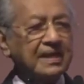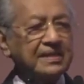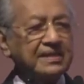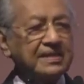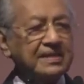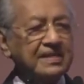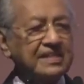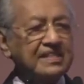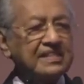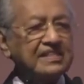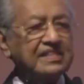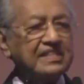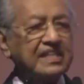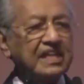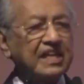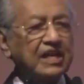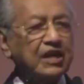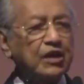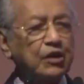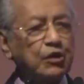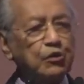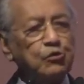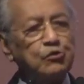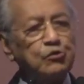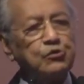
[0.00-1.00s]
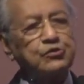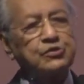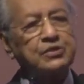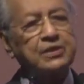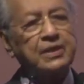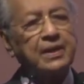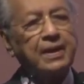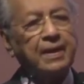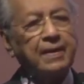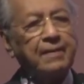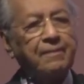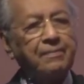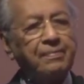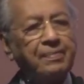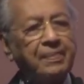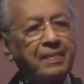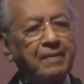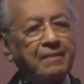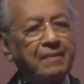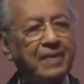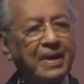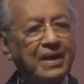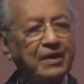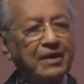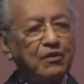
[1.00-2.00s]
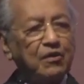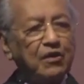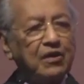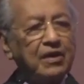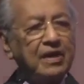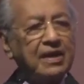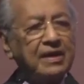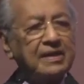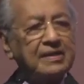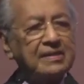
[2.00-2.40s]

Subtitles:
This includes, but not